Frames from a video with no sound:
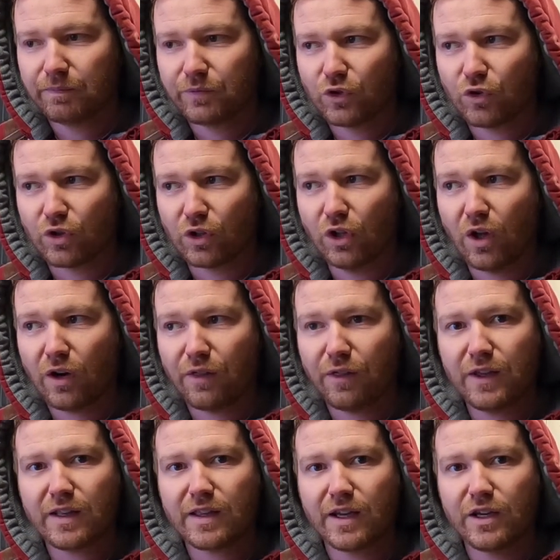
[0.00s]
There's a lot of
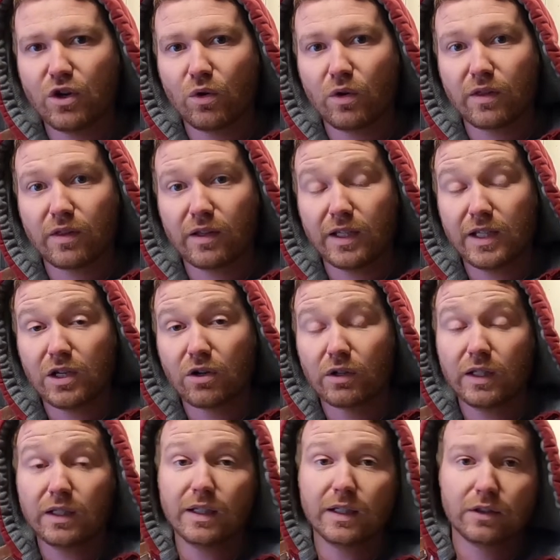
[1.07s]
things I noticed that he
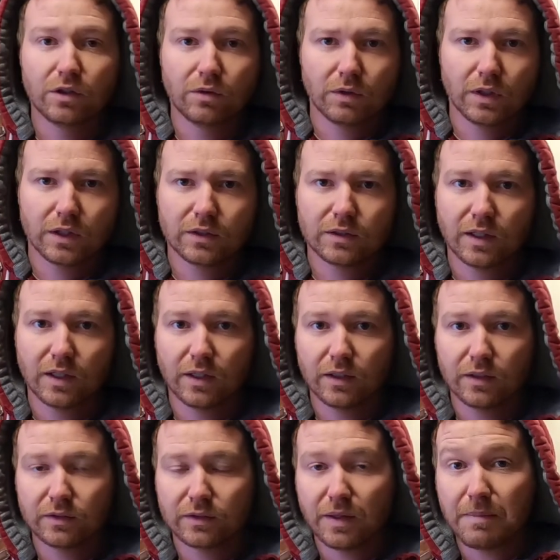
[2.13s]
already did to it
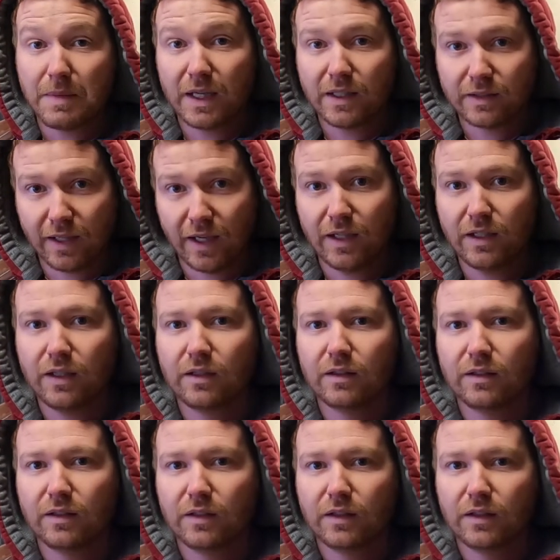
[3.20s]
to maintain it,
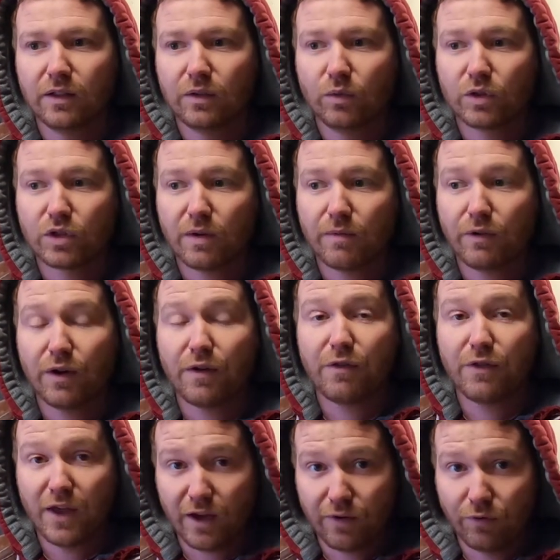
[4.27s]
which I'm very
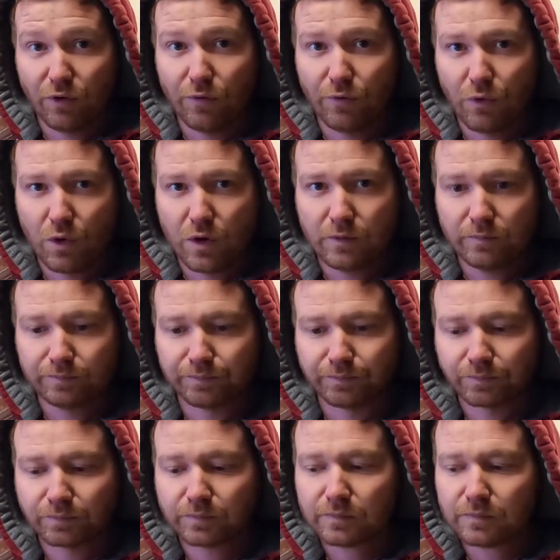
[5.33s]
thankful for,
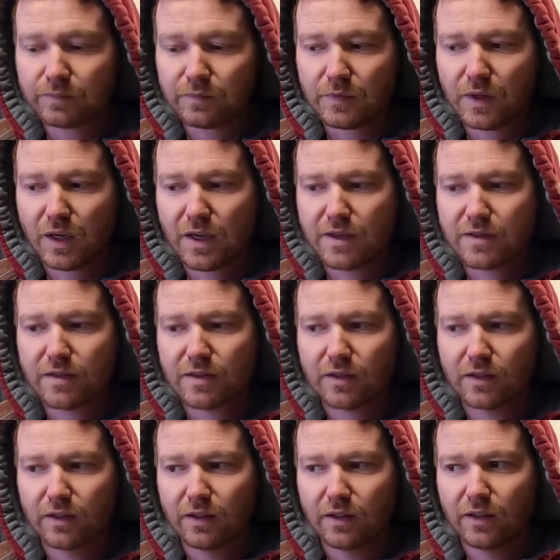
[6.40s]
because
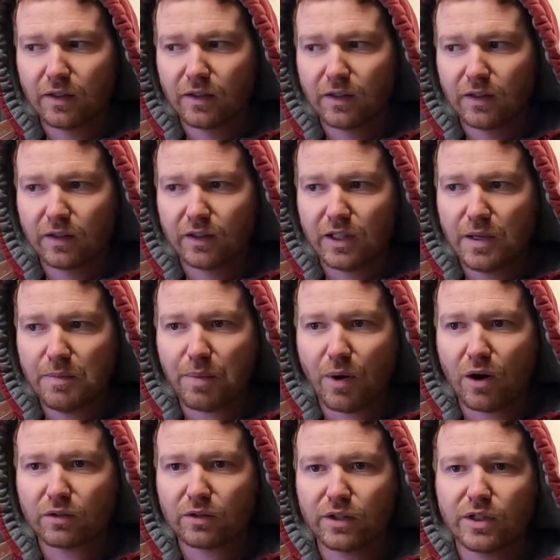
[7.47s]
he
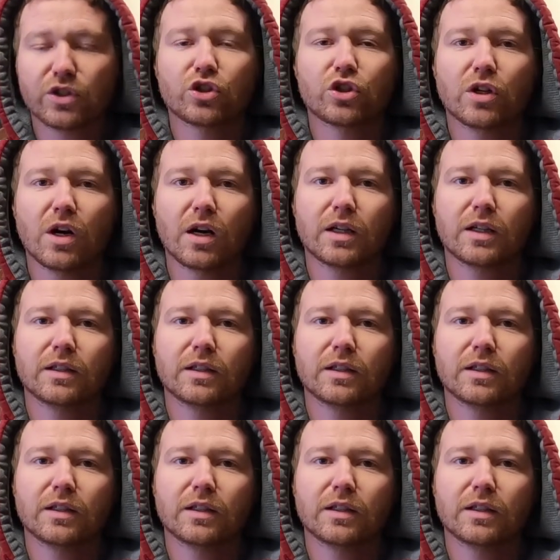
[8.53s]
parked this truck